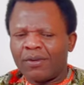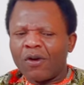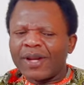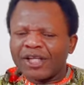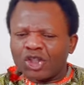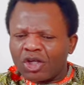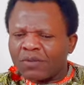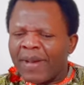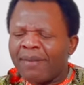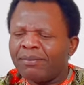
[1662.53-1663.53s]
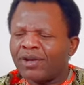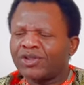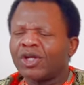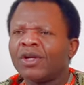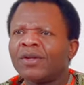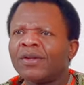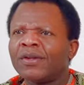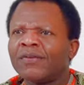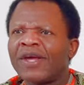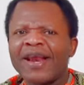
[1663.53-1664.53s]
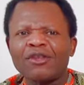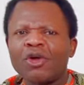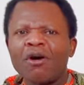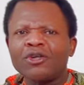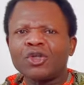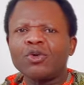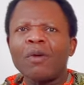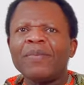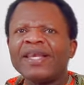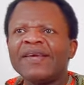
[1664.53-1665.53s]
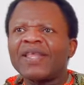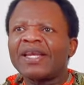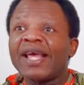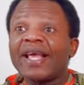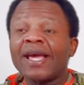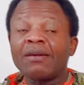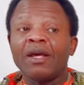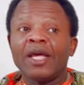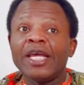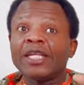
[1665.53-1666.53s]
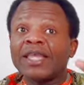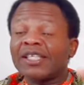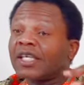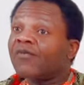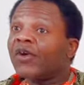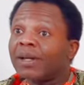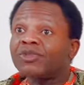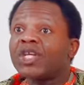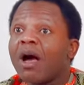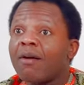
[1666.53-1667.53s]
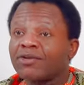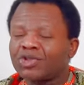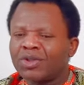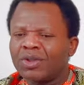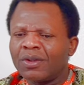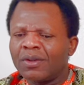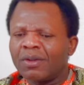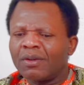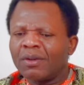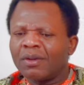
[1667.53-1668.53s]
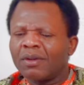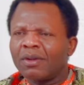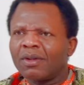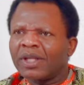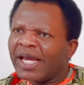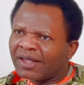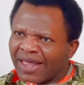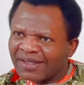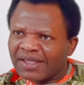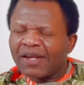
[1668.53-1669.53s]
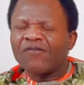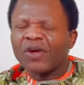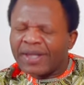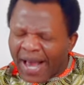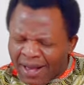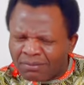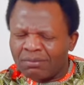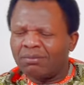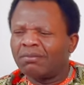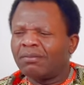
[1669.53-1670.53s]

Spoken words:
other church members. There are those who don't believe that they can intercede for themselves. Intercede for them.